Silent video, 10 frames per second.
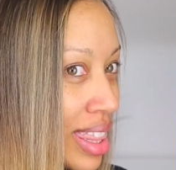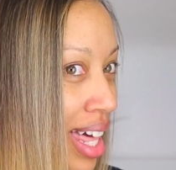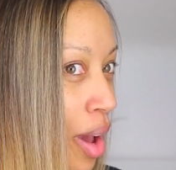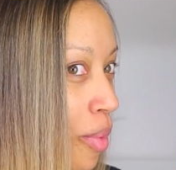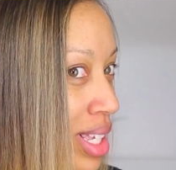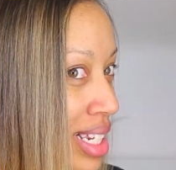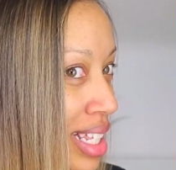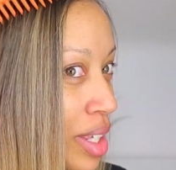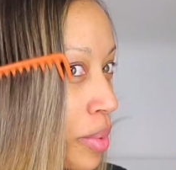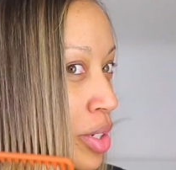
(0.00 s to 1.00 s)
That wasn't
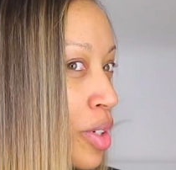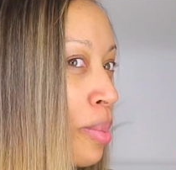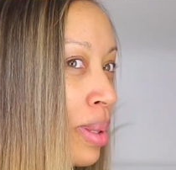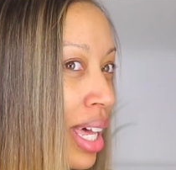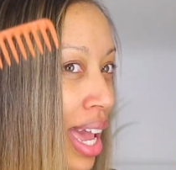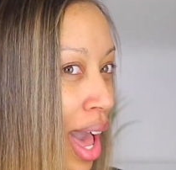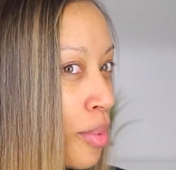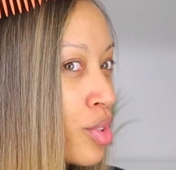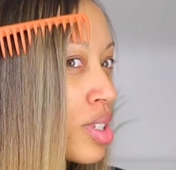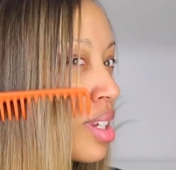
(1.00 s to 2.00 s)
in the original plan. I
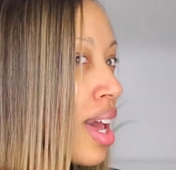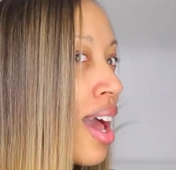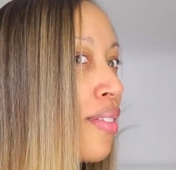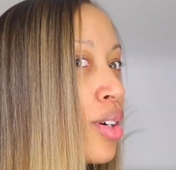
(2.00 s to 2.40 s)
was just gonna have